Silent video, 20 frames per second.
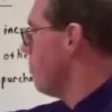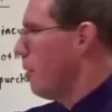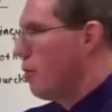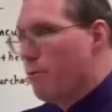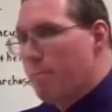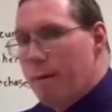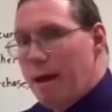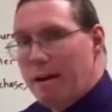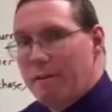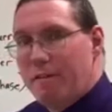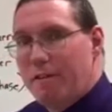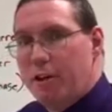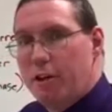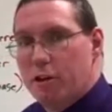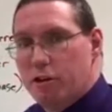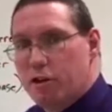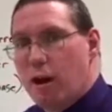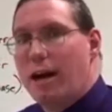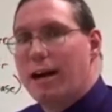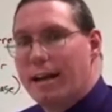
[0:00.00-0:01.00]
some other benefit.
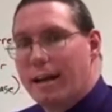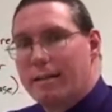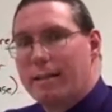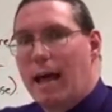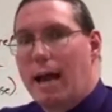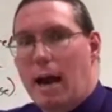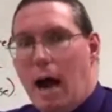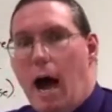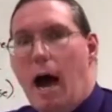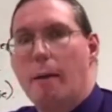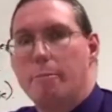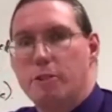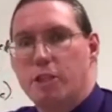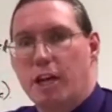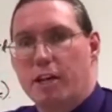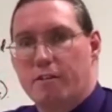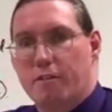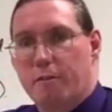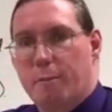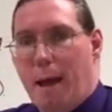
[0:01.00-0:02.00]
You're trying to get that
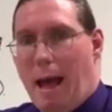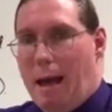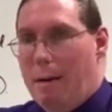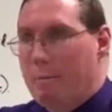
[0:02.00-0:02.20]
object from